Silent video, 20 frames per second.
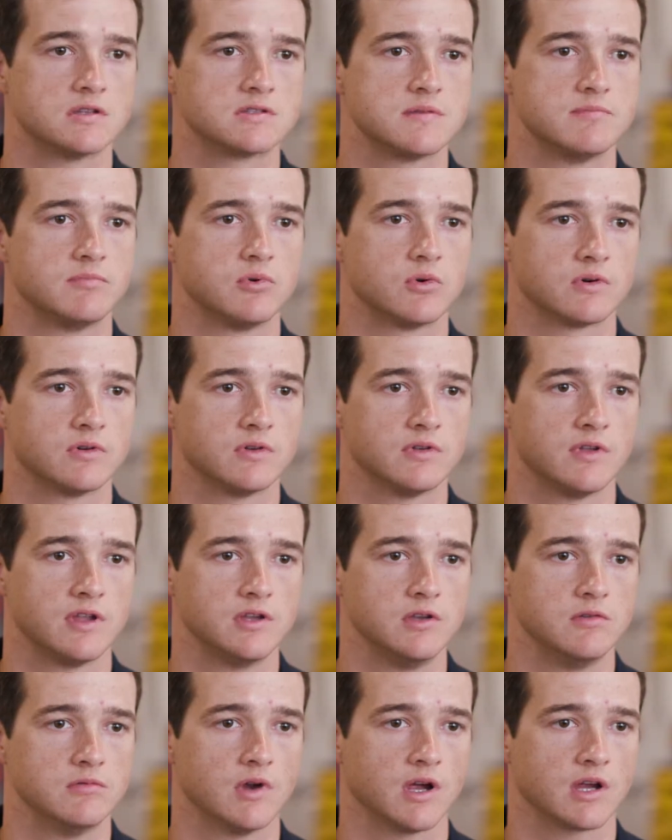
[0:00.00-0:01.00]
It's important that
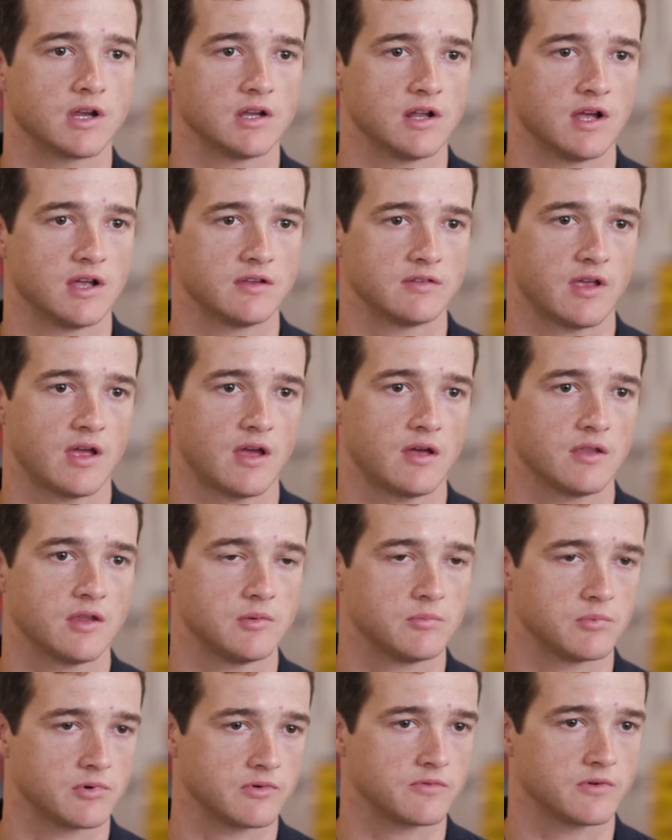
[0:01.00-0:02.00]
you recognize how they
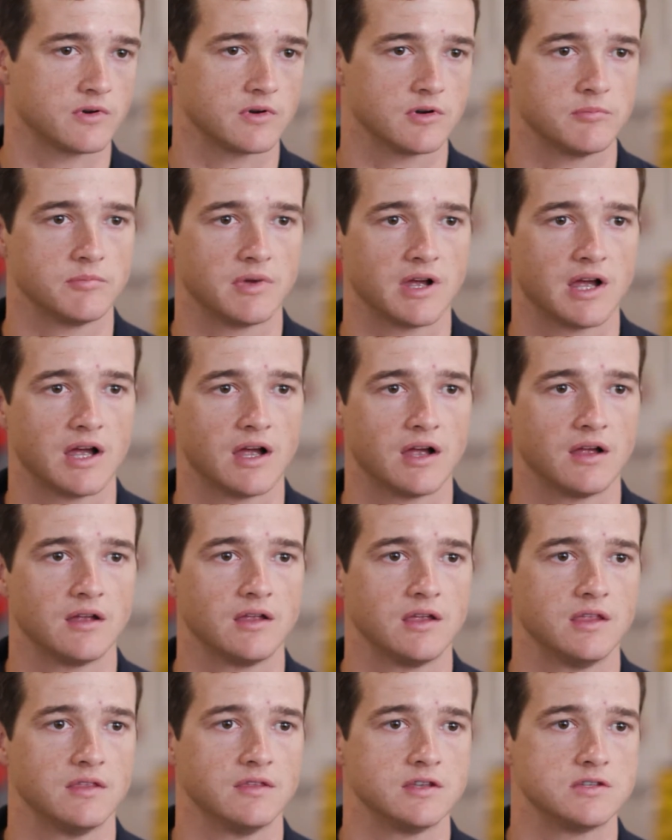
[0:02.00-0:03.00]
prefer to buy
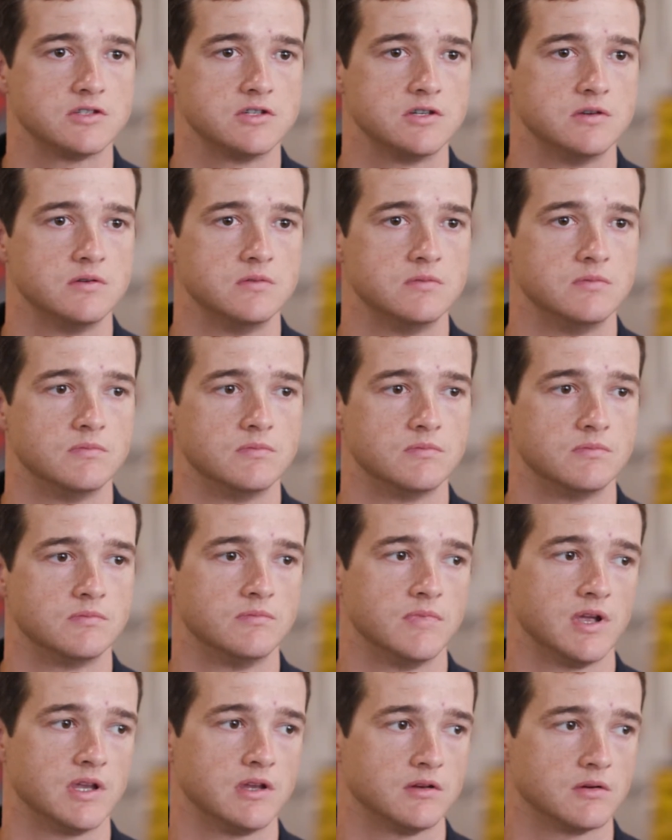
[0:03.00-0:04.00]
and that you
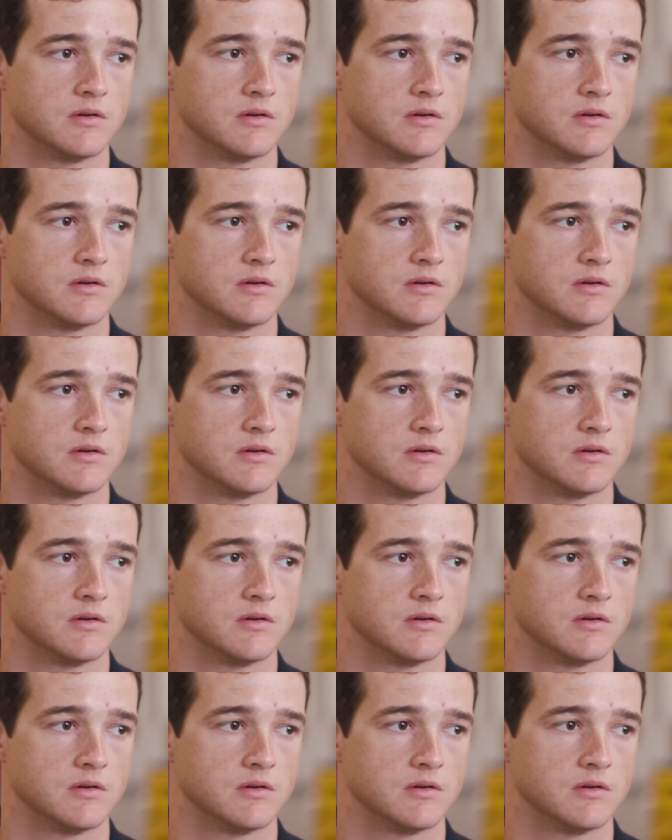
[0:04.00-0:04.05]
make